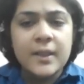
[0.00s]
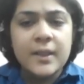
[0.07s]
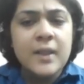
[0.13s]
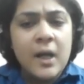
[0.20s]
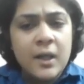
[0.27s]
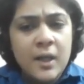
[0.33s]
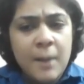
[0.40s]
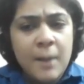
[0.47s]
The
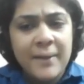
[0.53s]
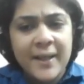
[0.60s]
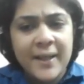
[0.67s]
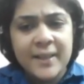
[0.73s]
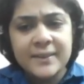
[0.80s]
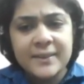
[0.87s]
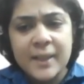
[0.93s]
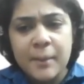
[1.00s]
Ganga
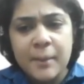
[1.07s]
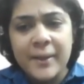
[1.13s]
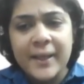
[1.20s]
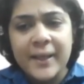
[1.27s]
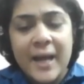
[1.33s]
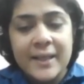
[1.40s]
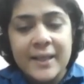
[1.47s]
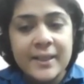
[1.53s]
Plains can be
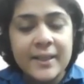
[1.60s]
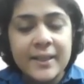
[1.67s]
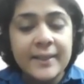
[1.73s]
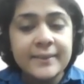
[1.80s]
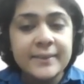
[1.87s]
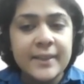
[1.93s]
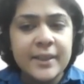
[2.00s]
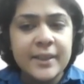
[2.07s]

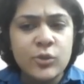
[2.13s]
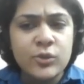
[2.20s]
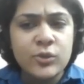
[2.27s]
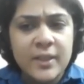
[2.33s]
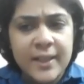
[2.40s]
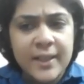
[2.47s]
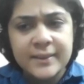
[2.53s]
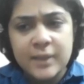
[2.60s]
categorized into
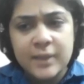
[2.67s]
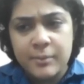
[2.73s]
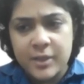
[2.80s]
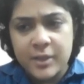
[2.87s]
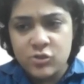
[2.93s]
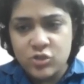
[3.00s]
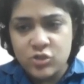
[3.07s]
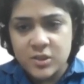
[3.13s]
three
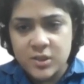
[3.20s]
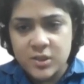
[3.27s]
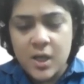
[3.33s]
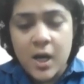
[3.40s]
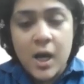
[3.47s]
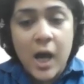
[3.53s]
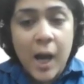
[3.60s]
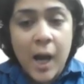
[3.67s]
subregions,
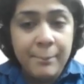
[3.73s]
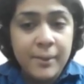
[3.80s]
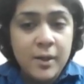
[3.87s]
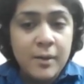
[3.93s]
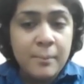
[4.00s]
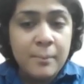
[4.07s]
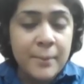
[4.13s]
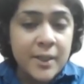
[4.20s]

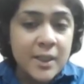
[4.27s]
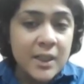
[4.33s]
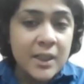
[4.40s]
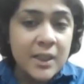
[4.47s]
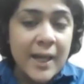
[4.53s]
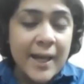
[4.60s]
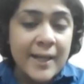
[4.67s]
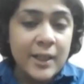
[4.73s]
upper,
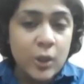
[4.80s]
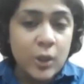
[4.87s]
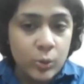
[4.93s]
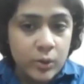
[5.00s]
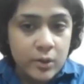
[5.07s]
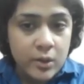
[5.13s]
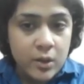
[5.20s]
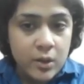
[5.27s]
middle, and
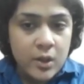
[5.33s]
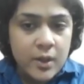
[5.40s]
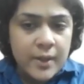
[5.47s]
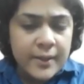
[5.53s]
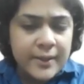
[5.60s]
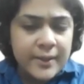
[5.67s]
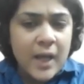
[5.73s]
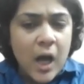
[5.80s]
lower.
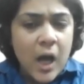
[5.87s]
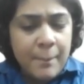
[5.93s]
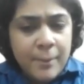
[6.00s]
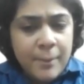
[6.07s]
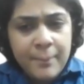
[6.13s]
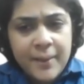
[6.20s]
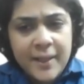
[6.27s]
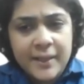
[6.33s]
The
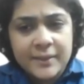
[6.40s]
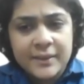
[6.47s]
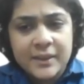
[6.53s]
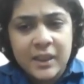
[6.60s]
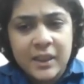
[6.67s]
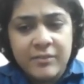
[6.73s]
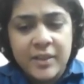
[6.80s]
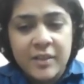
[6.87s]
upper
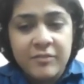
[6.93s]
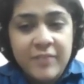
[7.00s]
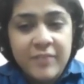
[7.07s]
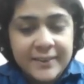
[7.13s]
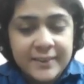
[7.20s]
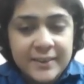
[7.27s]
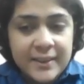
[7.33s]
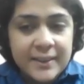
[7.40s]
plains, covering
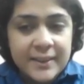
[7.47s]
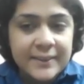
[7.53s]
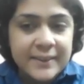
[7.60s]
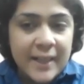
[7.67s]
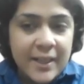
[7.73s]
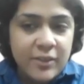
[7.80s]
western and